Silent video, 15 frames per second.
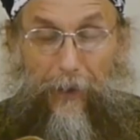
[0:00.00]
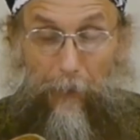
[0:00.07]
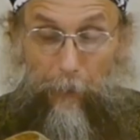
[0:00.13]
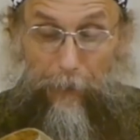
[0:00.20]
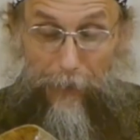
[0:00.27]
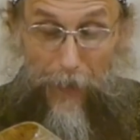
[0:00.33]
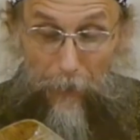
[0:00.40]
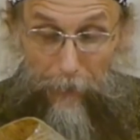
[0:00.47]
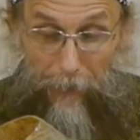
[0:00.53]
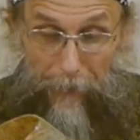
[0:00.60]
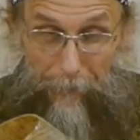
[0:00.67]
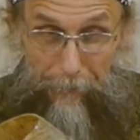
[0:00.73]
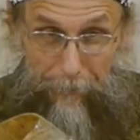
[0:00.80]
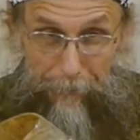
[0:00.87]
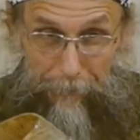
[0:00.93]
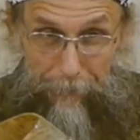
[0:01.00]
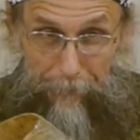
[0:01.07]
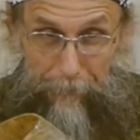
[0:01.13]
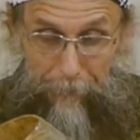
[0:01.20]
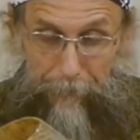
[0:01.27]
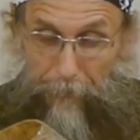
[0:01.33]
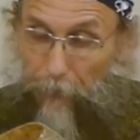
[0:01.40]
And without Him,
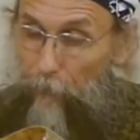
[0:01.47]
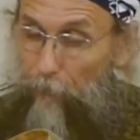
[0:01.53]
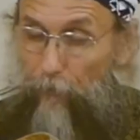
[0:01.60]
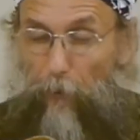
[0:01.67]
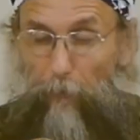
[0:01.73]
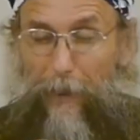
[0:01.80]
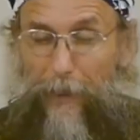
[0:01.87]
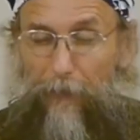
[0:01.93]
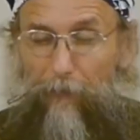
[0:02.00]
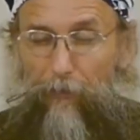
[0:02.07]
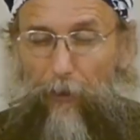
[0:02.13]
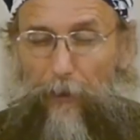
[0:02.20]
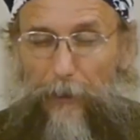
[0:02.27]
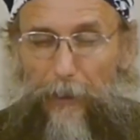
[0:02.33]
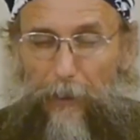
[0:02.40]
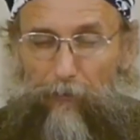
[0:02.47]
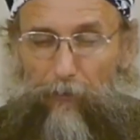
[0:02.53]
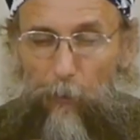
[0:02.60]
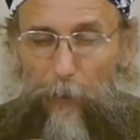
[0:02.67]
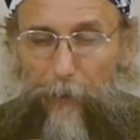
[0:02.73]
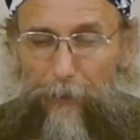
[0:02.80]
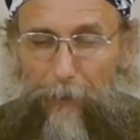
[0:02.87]
there is no
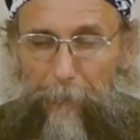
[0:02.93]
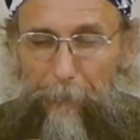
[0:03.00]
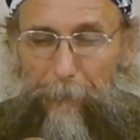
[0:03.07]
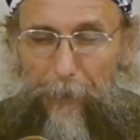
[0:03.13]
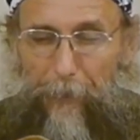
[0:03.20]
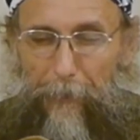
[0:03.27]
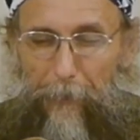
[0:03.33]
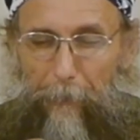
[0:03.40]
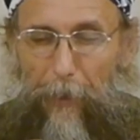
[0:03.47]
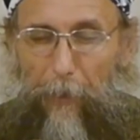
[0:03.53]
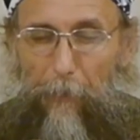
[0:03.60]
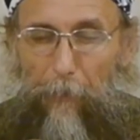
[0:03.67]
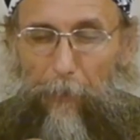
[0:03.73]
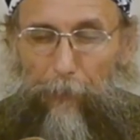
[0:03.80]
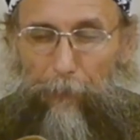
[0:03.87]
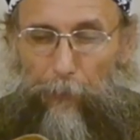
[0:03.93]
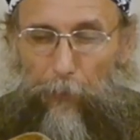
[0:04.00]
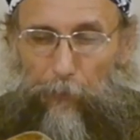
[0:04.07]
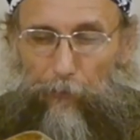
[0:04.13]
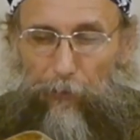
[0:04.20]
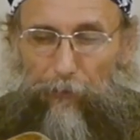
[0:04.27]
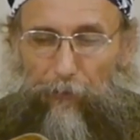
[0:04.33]
reconciliation with Him. But
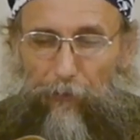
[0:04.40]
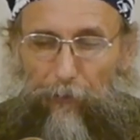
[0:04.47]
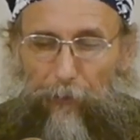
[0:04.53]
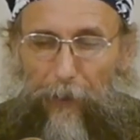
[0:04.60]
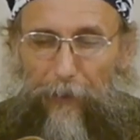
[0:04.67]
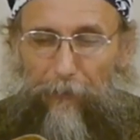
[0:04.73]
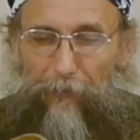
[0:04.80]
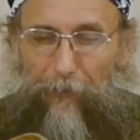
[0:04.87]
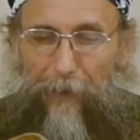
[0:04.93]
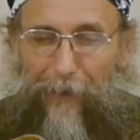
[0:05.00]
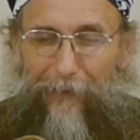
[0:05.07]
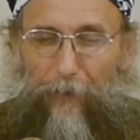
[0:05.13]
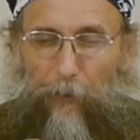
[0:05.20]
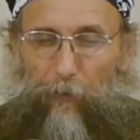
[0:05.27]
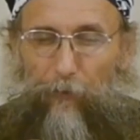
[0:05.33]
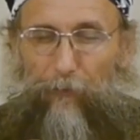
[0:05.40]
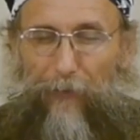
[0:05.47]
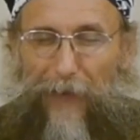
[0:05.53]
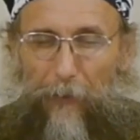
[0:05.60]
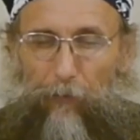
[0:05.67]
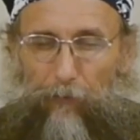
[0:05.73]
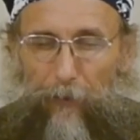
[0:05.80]
through Jesus Christ, there is
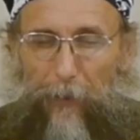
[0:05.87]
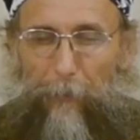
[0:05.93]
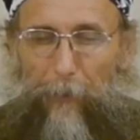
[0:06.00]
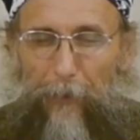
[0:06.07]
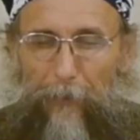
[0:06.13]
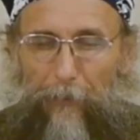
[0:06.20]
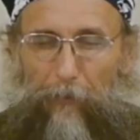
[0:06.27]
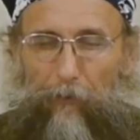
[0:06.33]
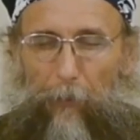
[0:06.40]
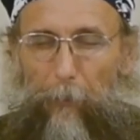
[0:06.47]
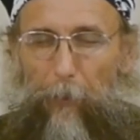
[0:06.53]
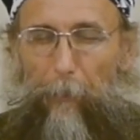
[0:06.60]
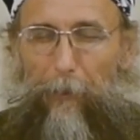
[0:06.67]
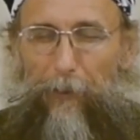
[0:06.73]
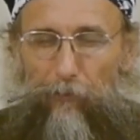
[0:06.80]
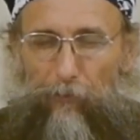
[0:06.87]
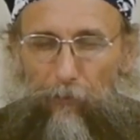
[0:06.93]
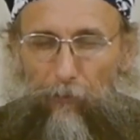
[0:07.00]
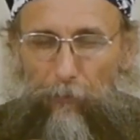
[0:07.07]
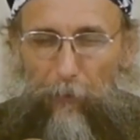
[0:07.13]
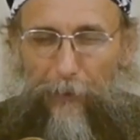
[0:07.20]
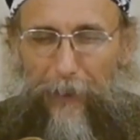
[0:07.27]
fellowship. There's a
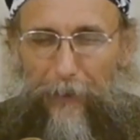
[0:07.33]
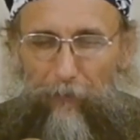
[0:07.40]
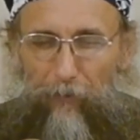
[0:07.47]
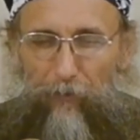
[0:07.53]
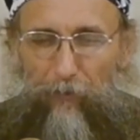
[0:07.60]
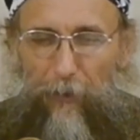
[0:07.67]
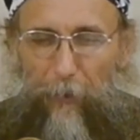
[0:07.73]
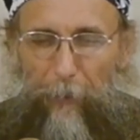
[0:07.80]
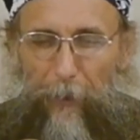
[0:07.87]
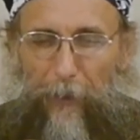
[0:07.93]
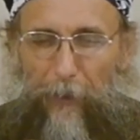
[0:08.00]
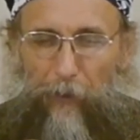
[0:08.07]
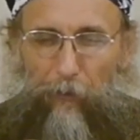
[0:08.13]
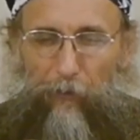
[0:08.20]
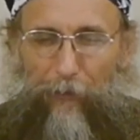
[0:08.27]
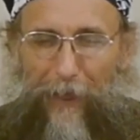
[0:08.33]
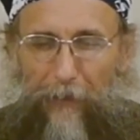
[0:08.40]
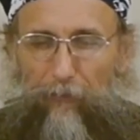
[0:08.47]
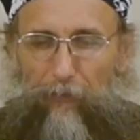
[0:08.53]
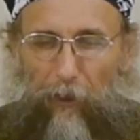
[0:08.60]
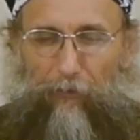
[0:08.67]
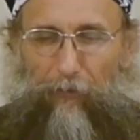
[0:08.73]
propitious relationship. You
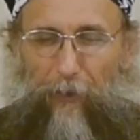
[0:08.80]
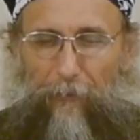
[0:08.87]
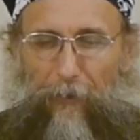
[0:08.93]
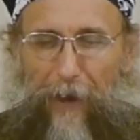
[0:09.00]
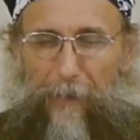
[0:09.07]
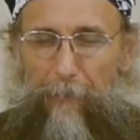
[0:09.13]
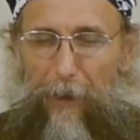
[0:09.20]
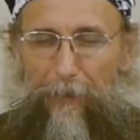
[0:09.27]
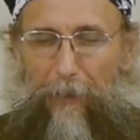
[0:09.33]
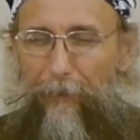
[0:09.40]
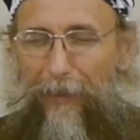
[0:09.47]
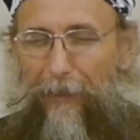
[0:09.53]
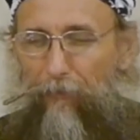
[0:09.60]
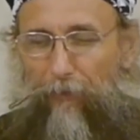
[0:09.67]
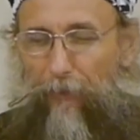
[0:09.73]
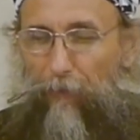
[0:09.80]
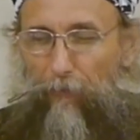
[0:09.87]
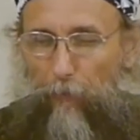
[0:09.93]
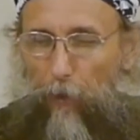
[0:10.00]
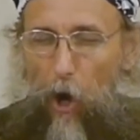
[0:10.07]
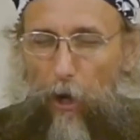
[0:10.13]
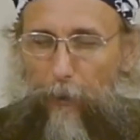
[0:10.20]
stand justified by the things
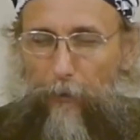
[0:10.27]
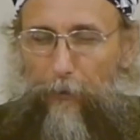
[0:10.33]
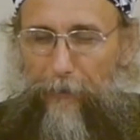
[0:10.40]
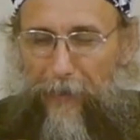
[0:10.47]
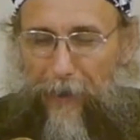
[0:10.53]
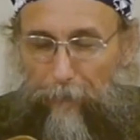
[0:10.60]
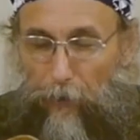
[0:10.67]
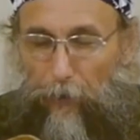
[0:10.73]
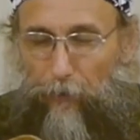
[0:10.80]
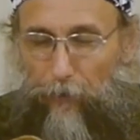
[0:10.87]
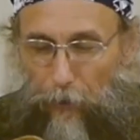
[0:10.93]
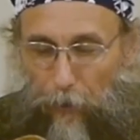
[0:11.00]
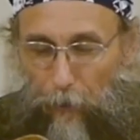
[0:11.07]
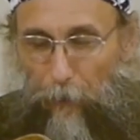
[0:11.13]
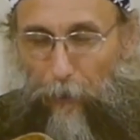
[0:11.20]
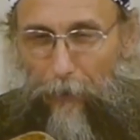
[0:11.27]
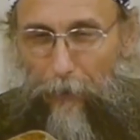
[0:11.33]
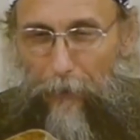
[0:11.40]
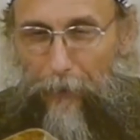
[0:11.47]
this law could never do.